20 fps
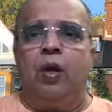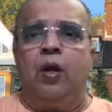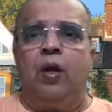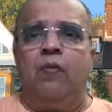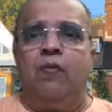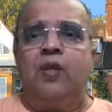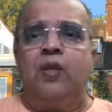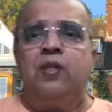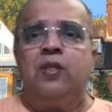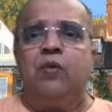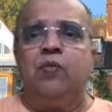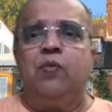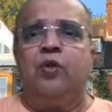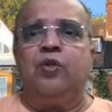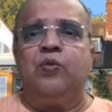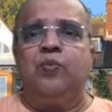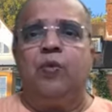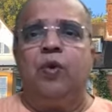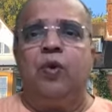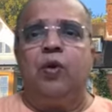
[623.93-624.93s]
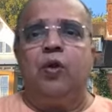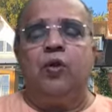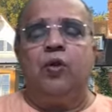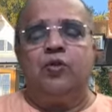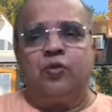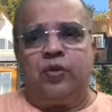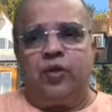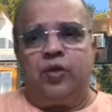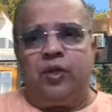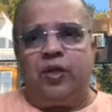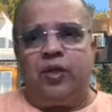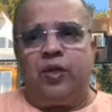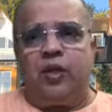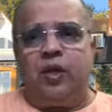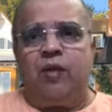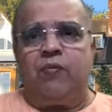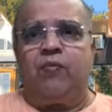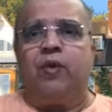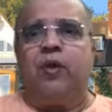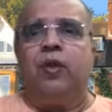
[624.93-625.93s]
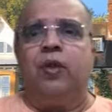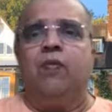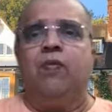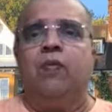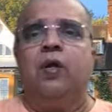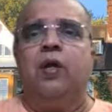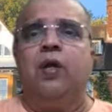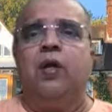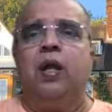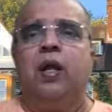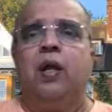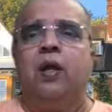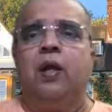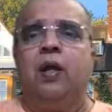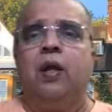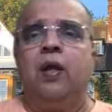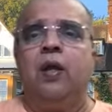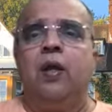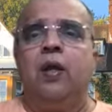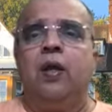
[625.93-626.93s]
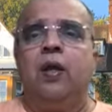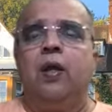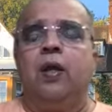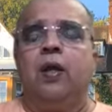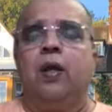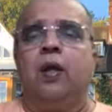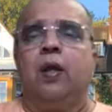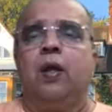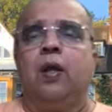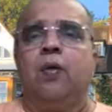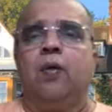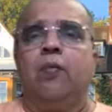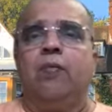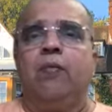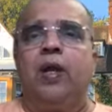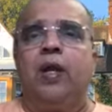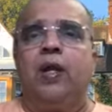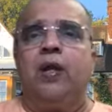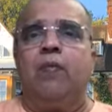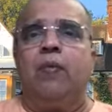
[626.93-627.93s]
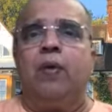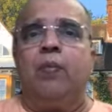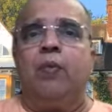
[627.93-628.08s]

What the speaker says: And once he was born also, he left the world and went away.